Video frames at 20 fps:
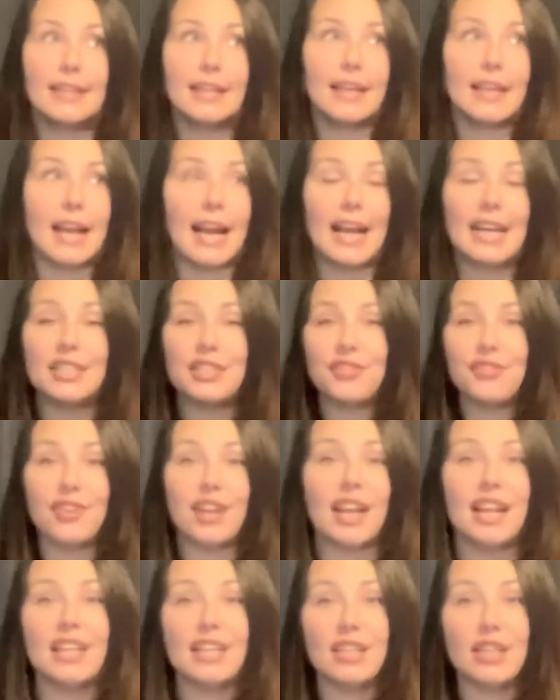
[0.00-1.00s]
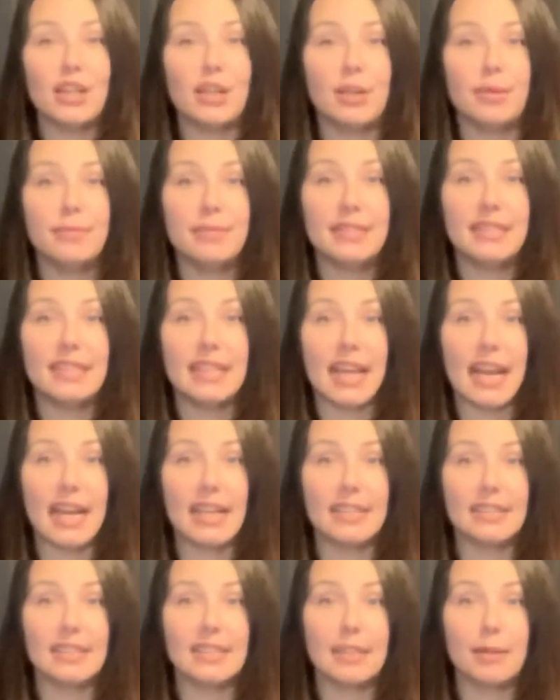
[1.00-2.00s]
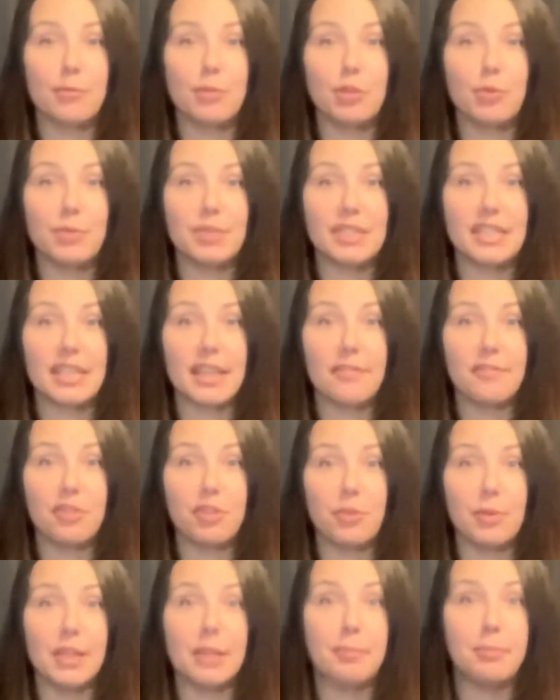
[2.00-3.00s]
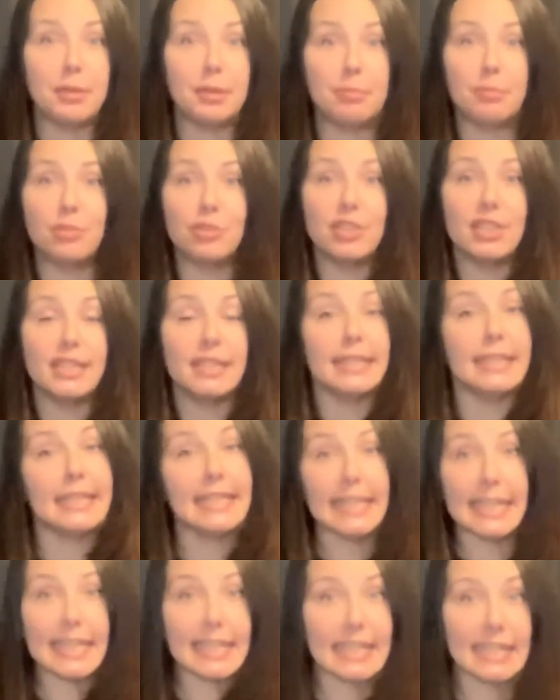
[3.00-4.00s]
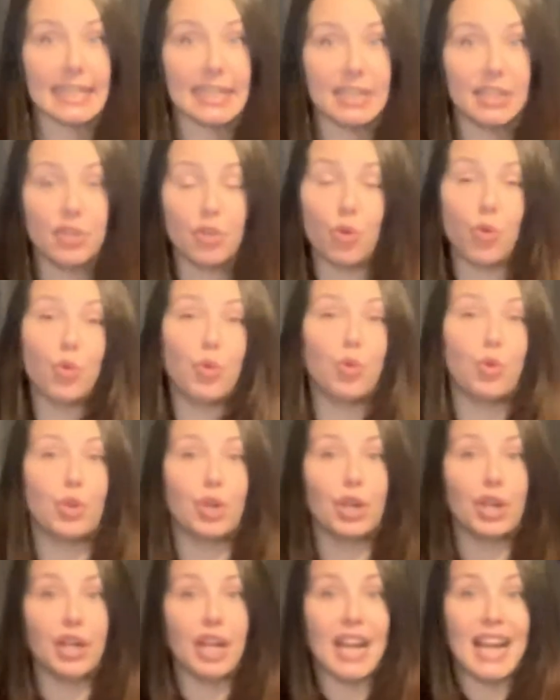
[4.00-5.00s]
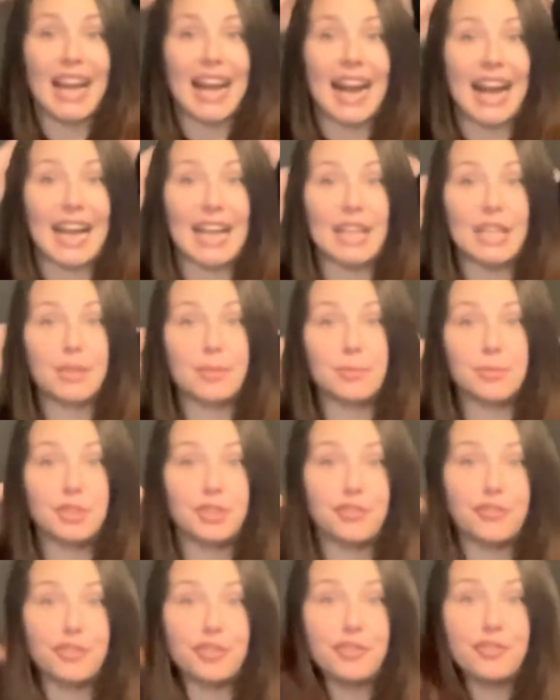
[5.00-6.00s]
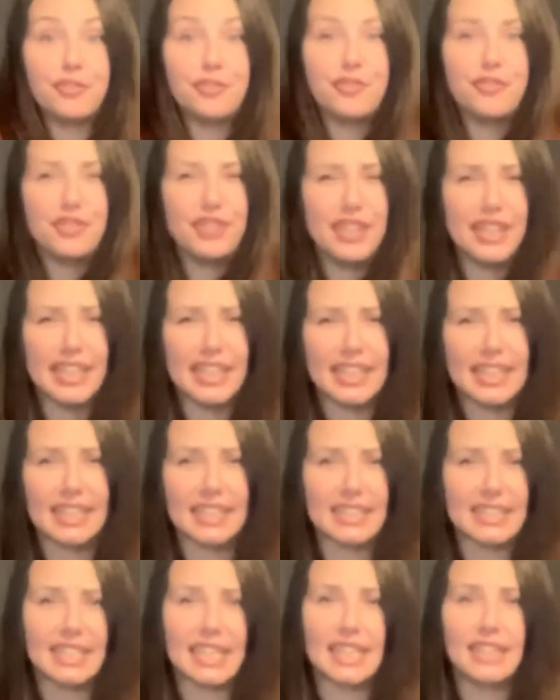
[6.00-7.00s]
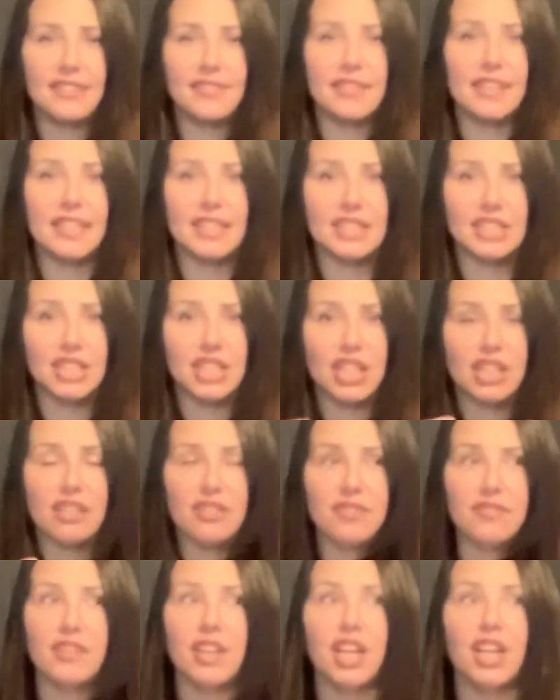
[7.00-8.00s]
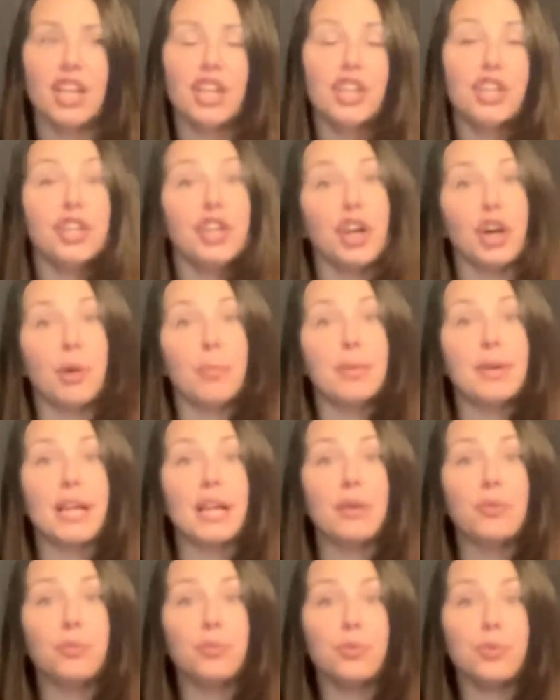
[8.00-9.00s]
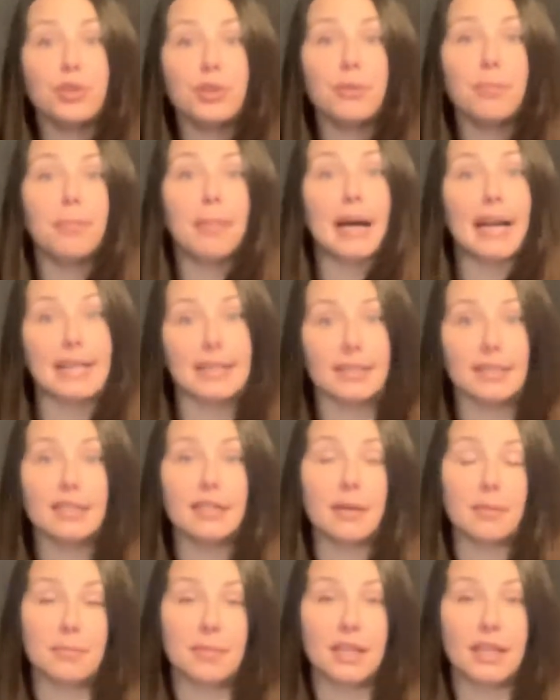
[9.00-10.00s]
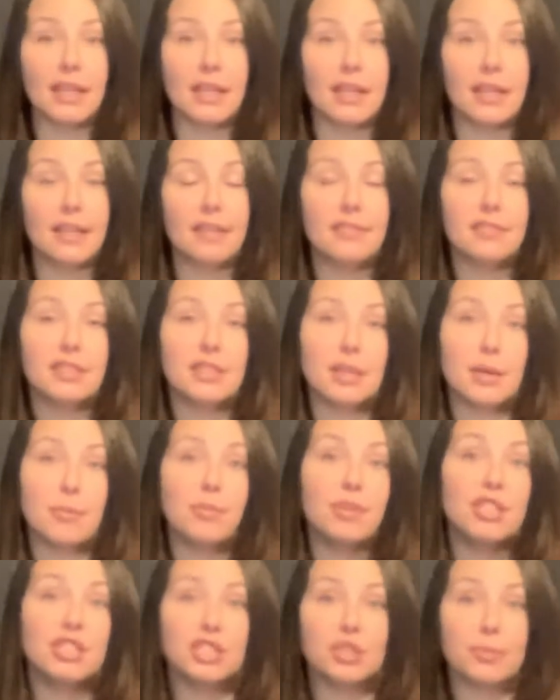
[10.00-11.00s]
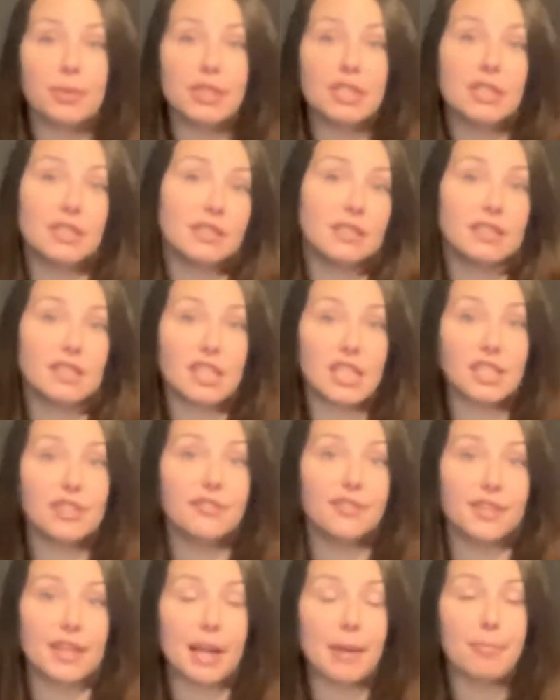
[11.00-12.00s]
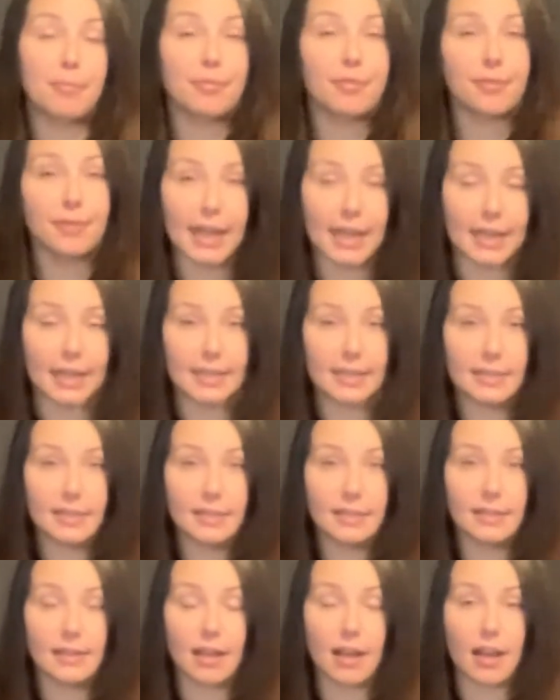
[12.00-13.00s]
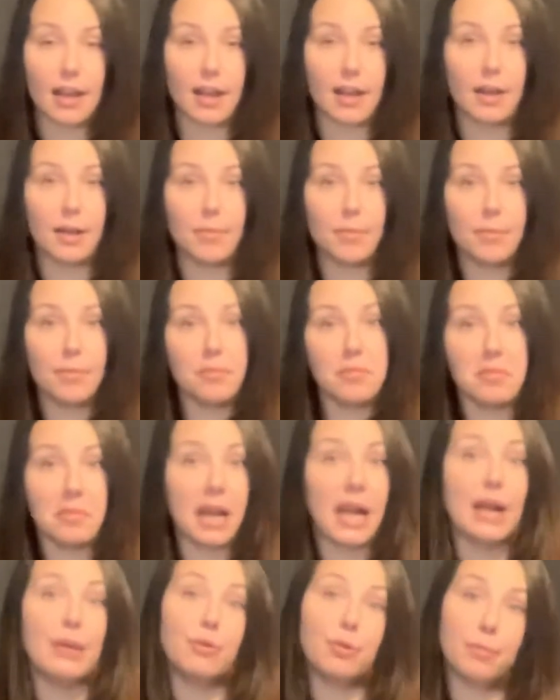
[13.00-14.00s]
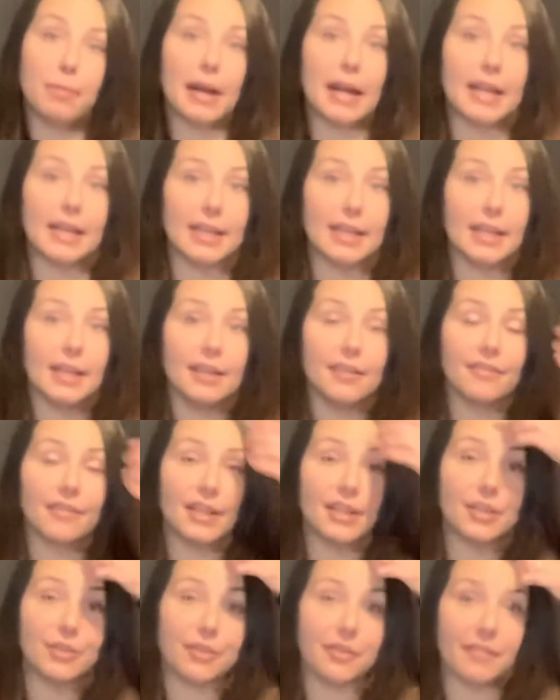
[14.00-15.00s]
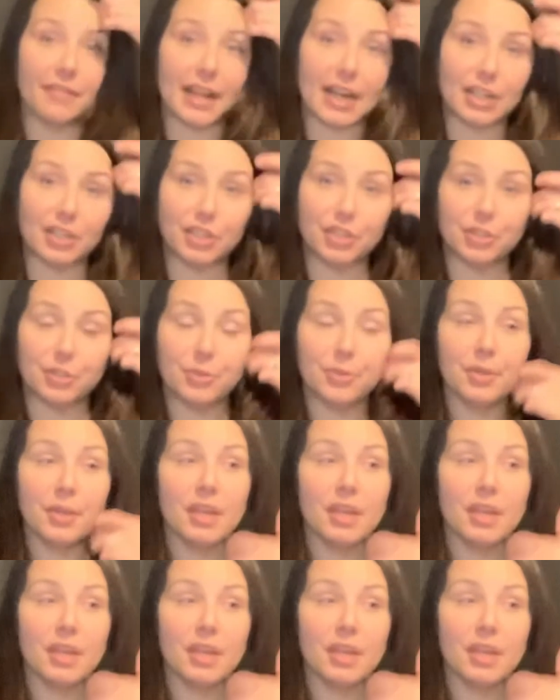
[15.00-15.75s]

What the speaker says: ask for items that someone was giving away to people in need or items for free and take advantage of. No, but I will buy something if someone is willing to sell it for that price. I will buy it if I know the value